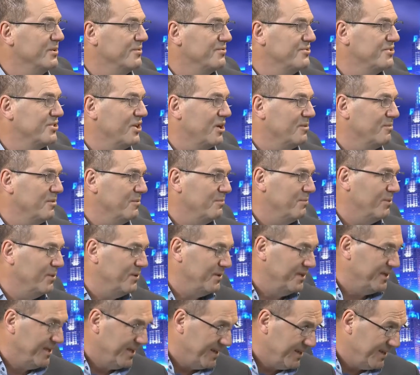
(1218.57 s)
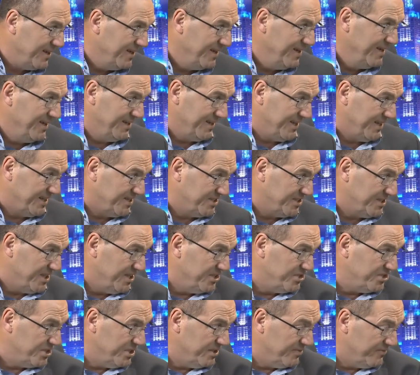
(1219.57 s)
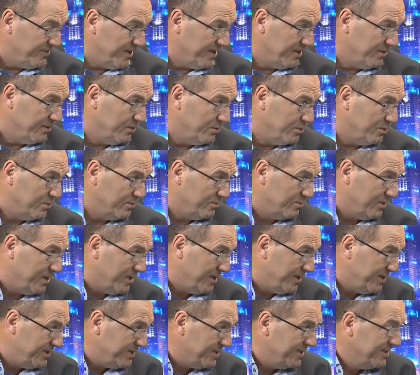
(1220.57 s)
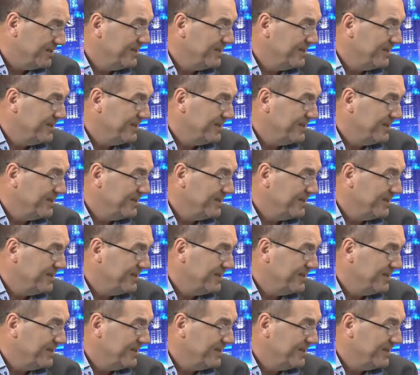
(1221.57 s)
with cyberbullying, the extension of that law, right?